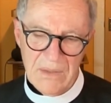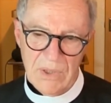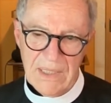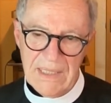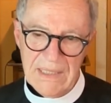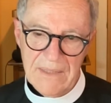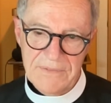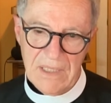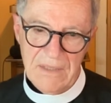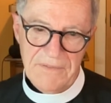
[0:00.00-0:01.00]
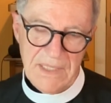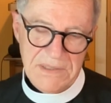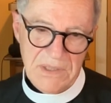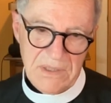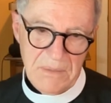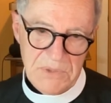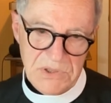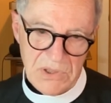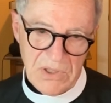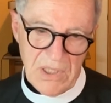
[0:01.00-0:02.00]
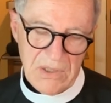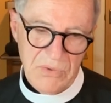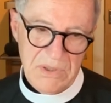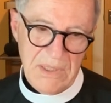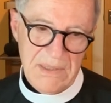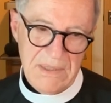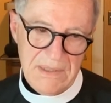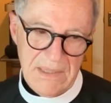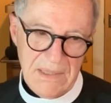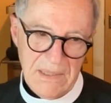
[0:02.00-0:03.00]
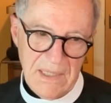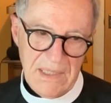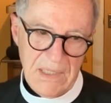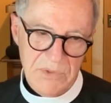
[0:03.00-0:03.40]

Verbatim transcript: when I left Halifax to come to Chicago in 1989,